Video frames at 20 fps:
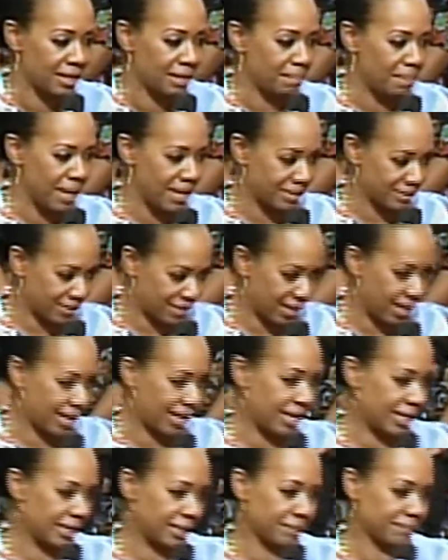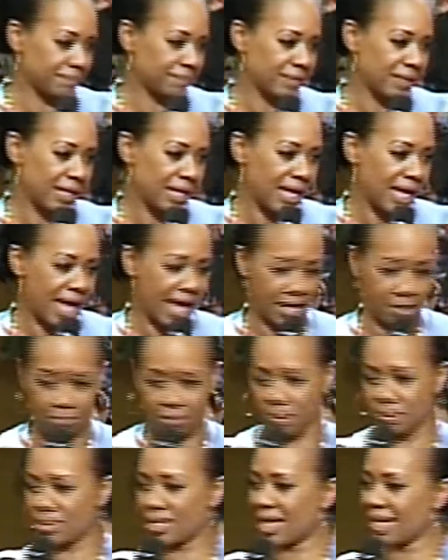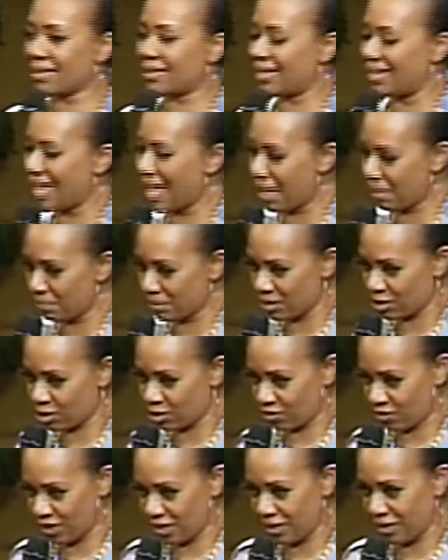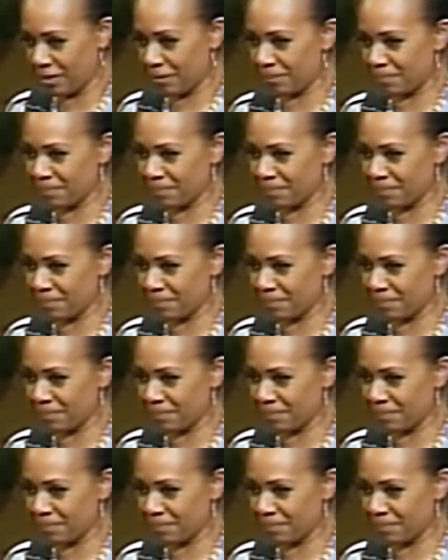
maintain, and protect the atmosphere.